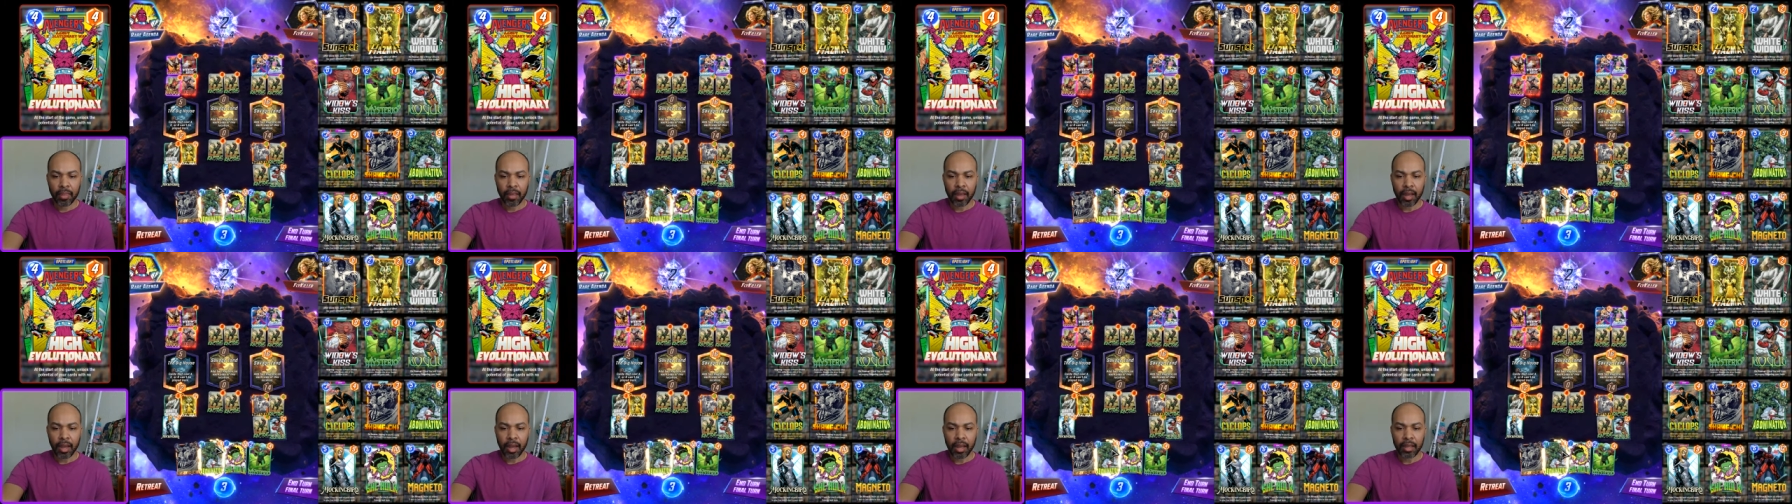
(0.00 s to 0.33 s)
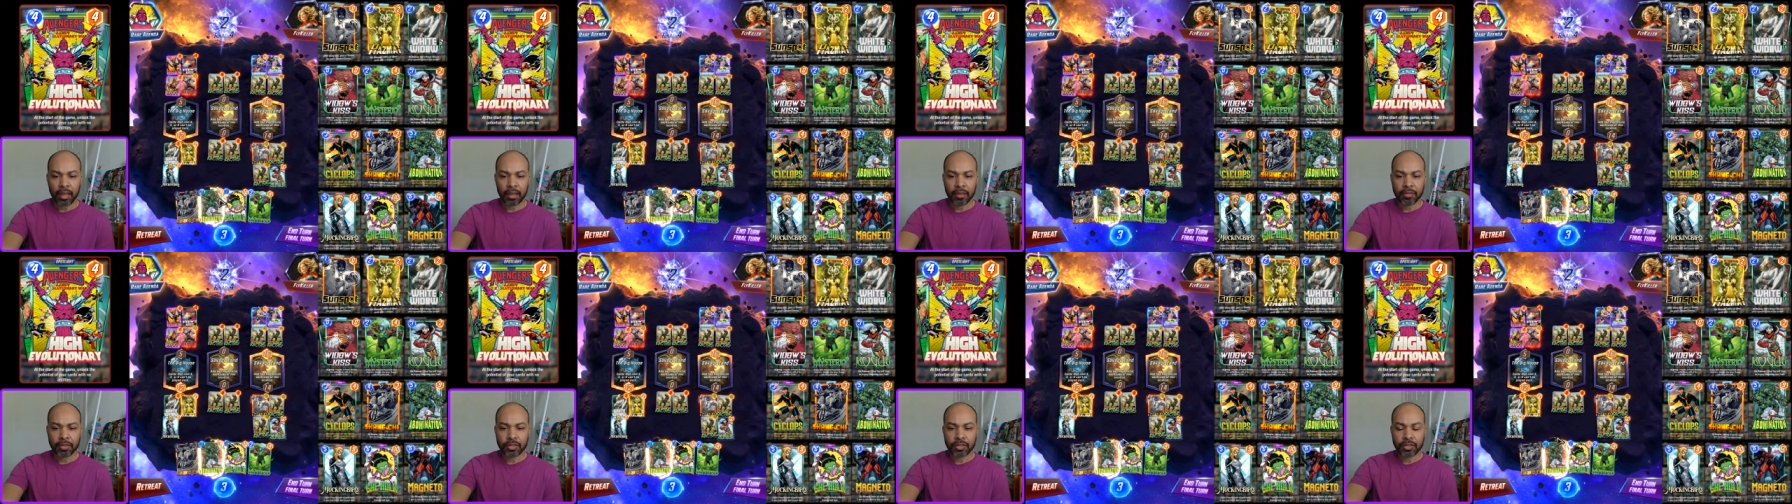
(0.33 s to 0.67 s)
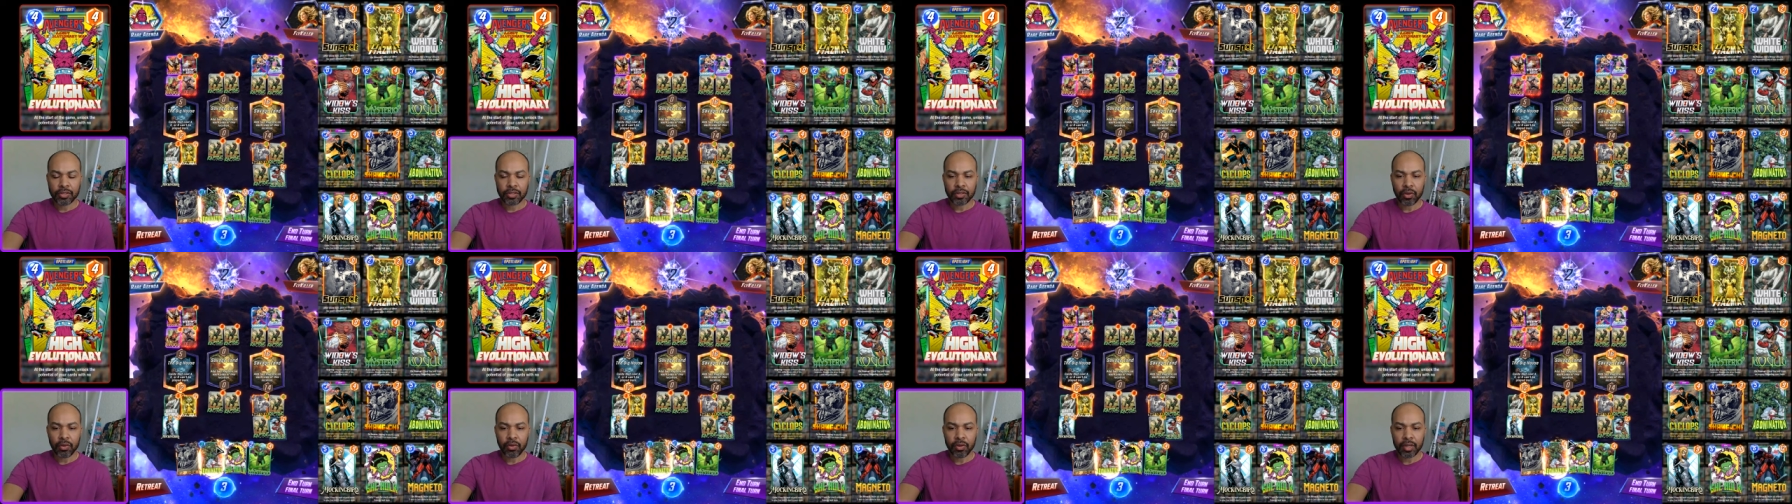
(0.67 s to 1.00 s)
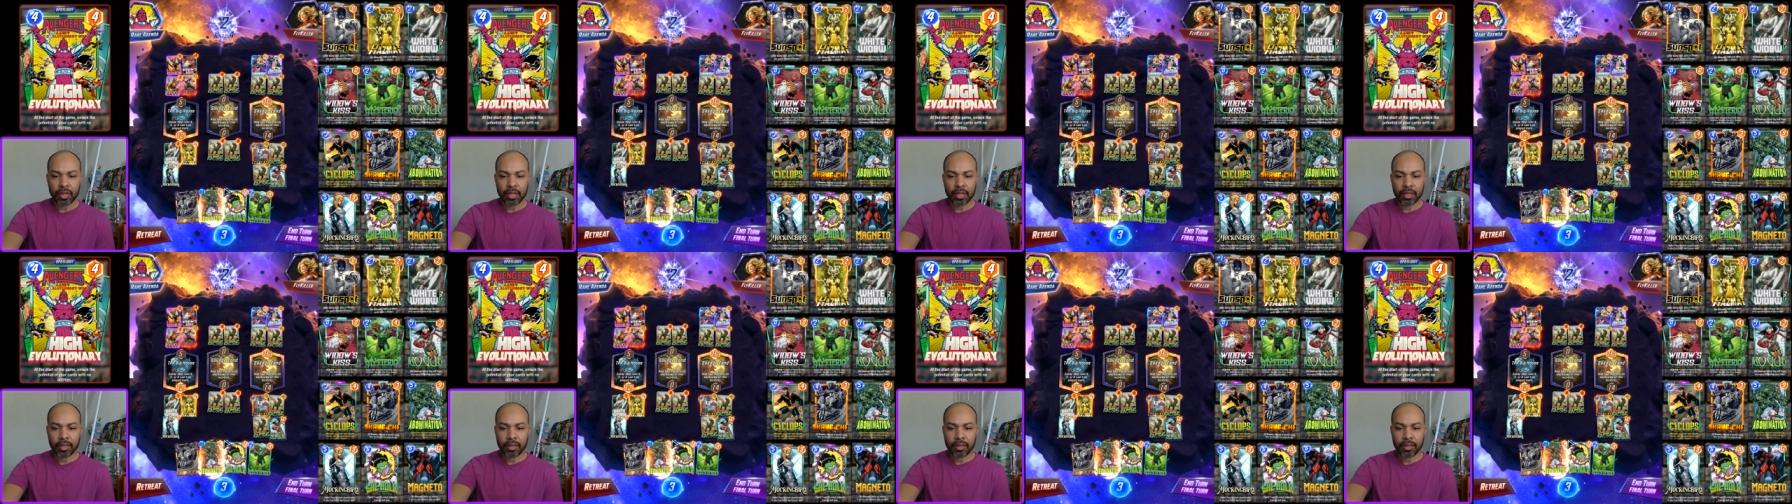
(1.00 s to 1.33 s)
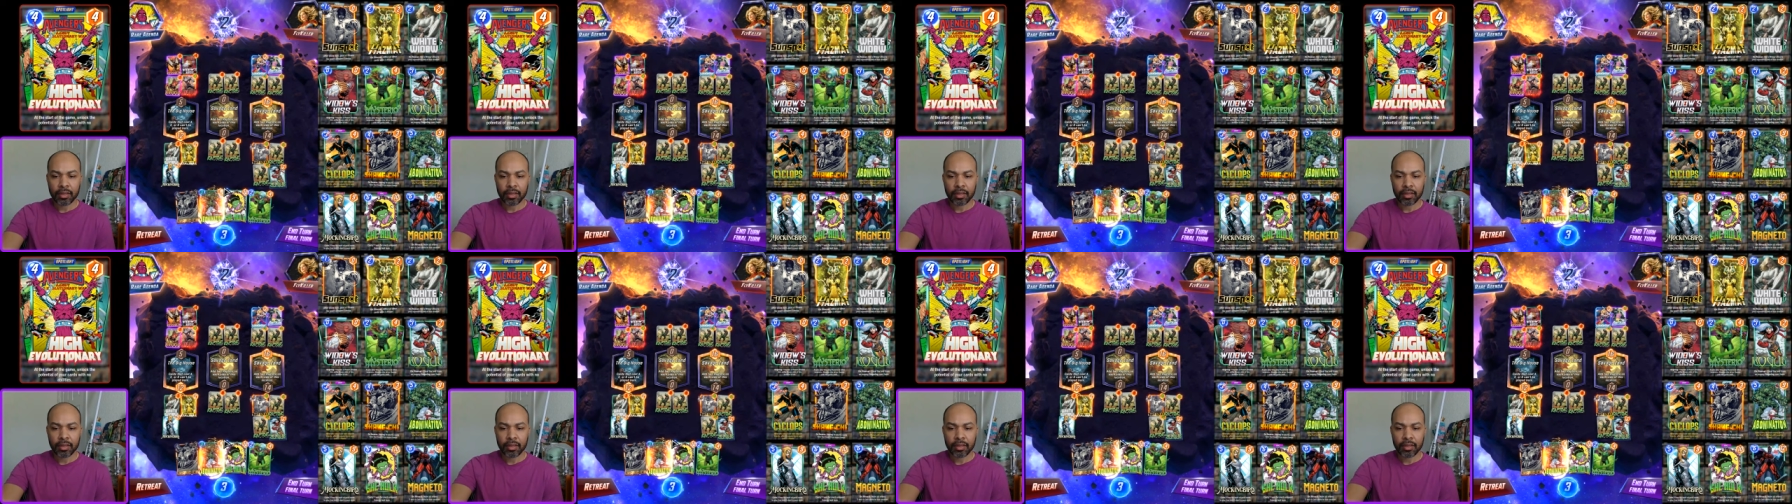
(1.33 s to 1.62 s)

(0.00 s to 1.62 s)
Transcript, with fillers: I am soaking